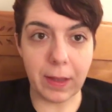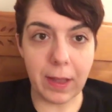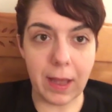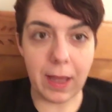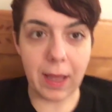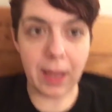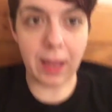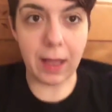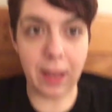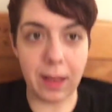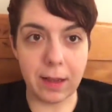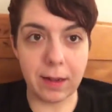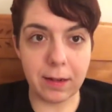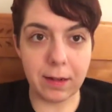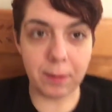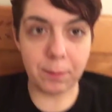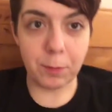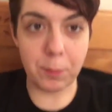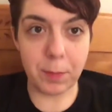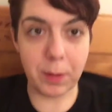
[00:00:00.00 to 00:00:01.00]

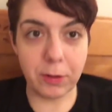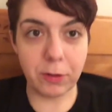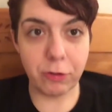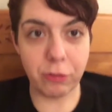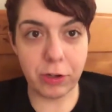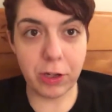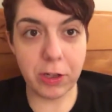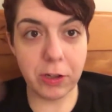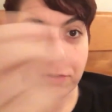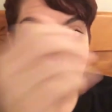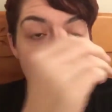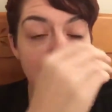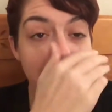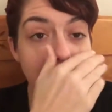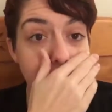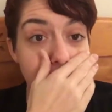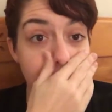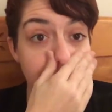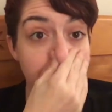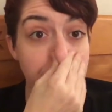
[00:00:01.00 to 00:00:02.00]
and I'm about to shake you guys,
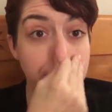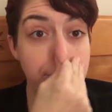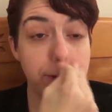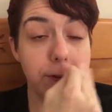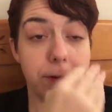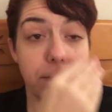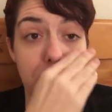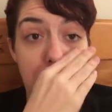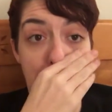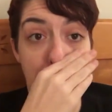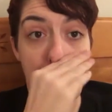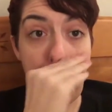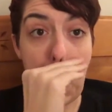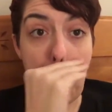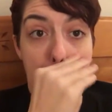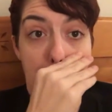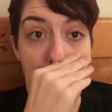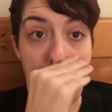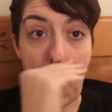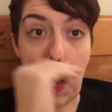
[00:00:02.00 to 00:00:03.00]
my nose.
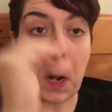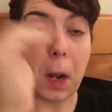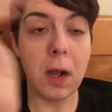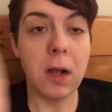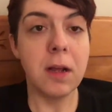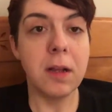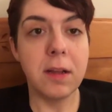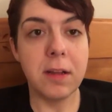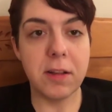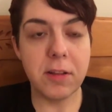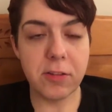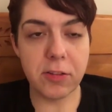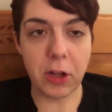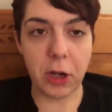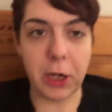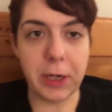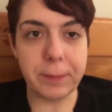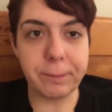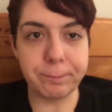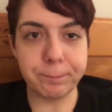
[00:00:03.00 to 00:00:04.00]

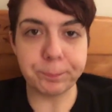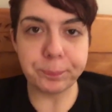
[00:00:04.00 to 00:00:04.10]
Sorry.